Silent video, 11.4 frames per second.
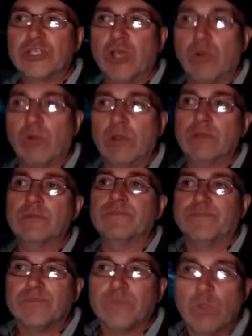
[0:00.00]
So,
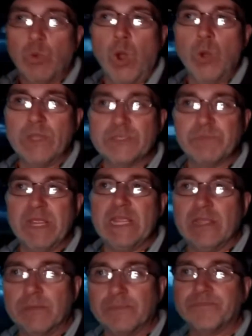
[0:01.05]
woe is
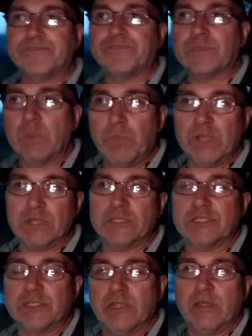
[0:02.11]
me. But
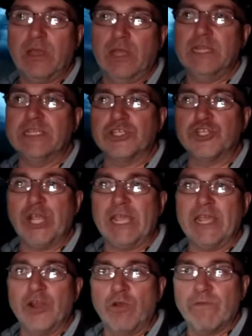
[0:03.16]
I need to check
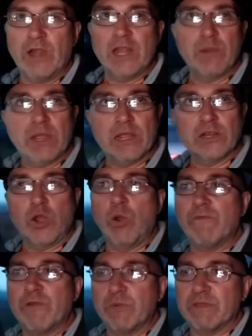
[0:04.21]
it over anyway and go
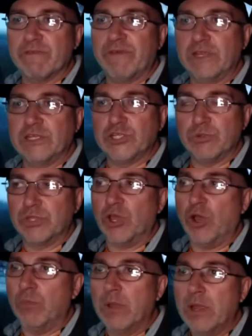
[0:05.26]
over it with a fine-tooth
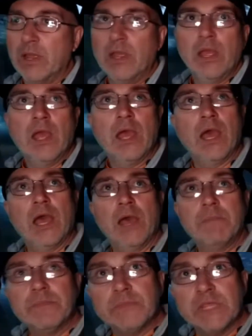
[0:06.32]
comb.
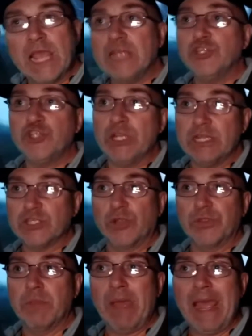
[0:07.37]
The engine is
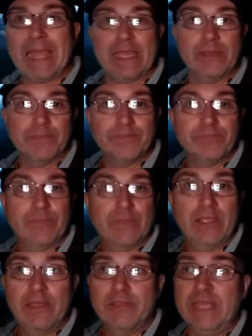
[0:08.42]
on the back.
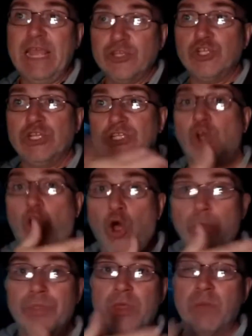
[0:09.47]
The engine is
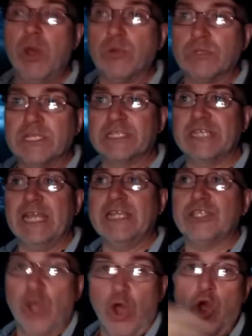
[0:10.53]
on the boat. It
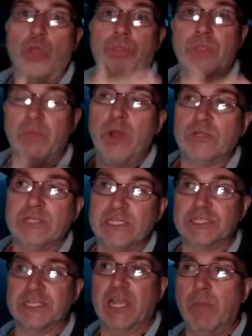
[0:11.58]
stays on the boat. It
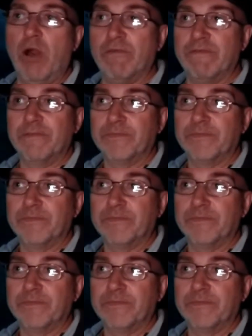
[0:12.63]
doesn't come off,